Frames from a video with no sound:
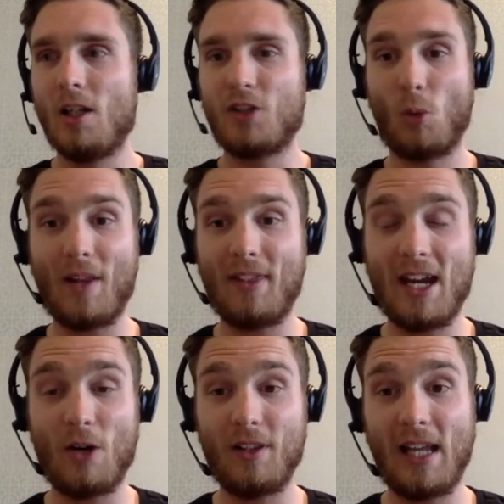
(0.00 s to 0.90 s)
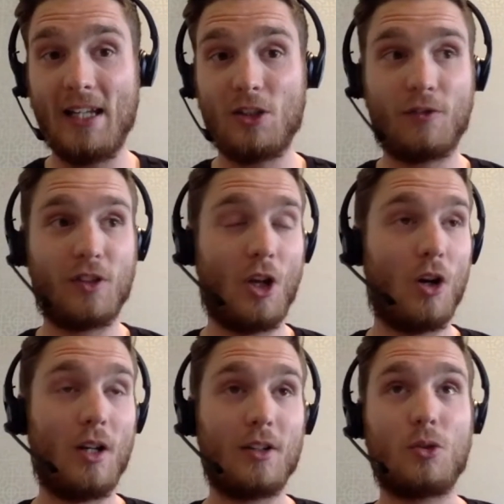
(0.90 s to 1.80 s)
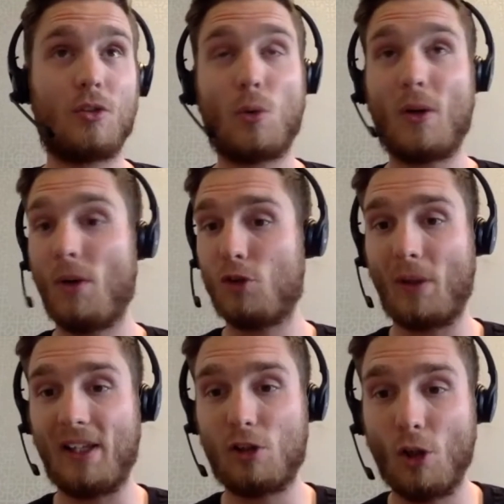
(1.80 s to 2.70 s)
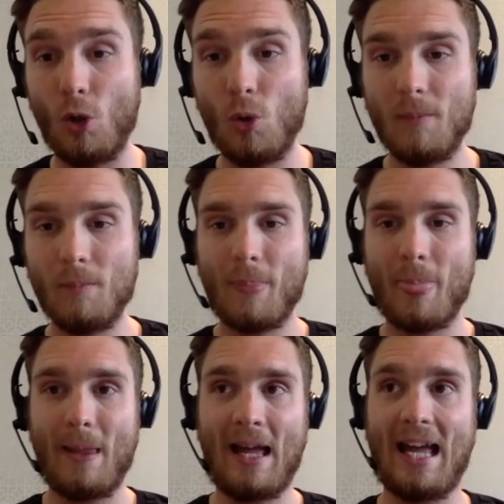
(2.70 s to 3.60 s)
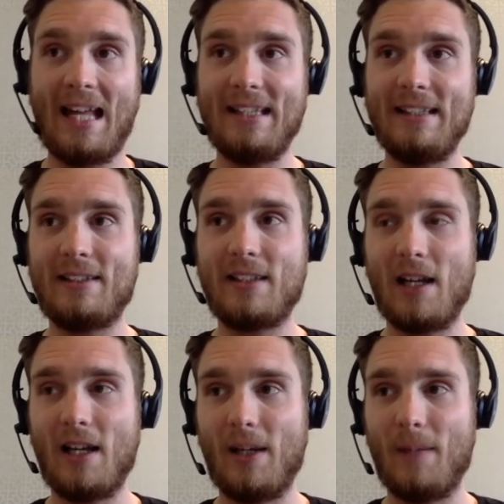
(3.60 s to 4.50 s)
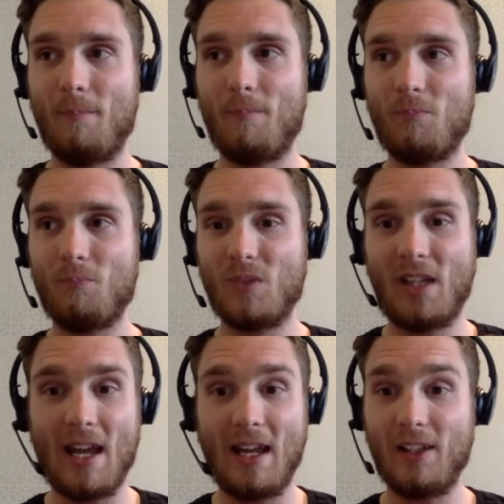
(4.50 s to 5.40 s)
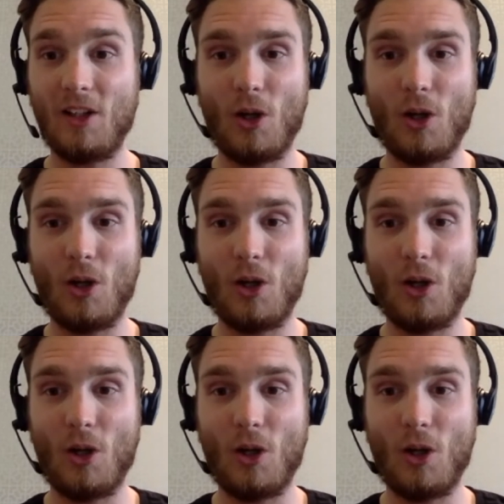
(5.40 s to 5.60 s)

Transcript: so went there at the age of, you know, I was sort of 21, 22, and um, yeah, you know,